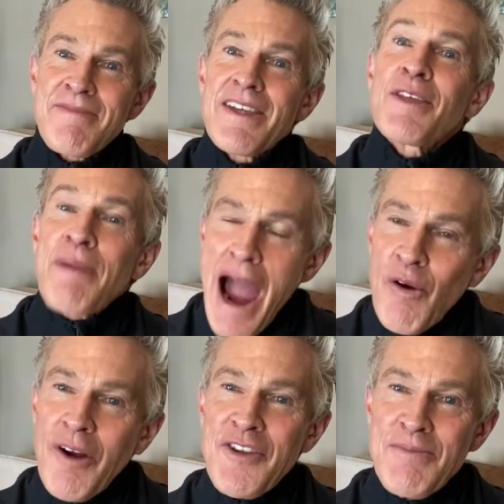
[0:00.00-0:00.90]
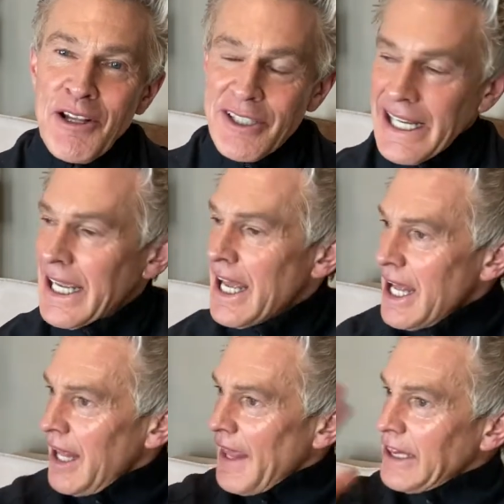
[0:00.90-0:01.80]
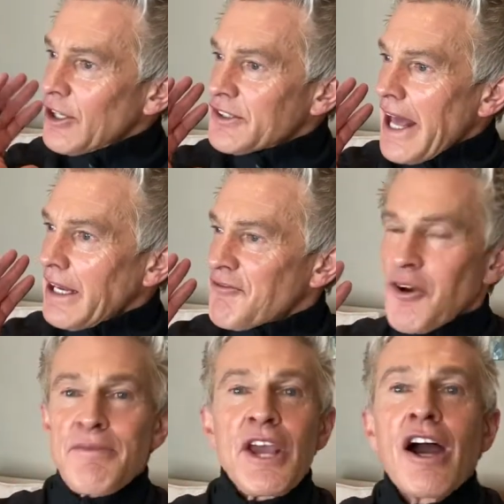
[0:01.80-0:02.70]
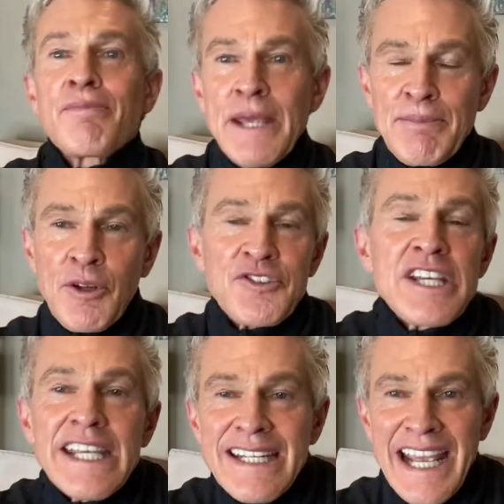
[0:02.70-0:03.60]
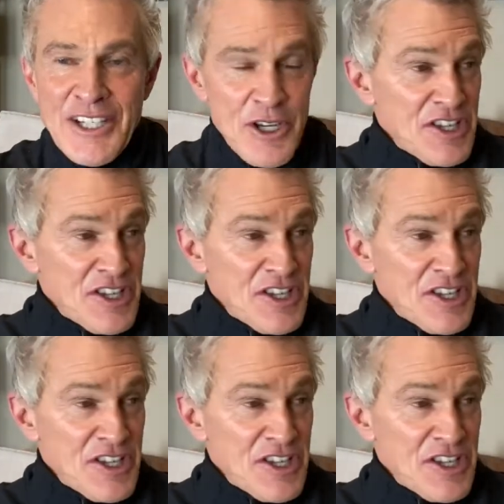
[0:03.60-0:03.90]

The power of humility. They looked at it from young people, teenagers.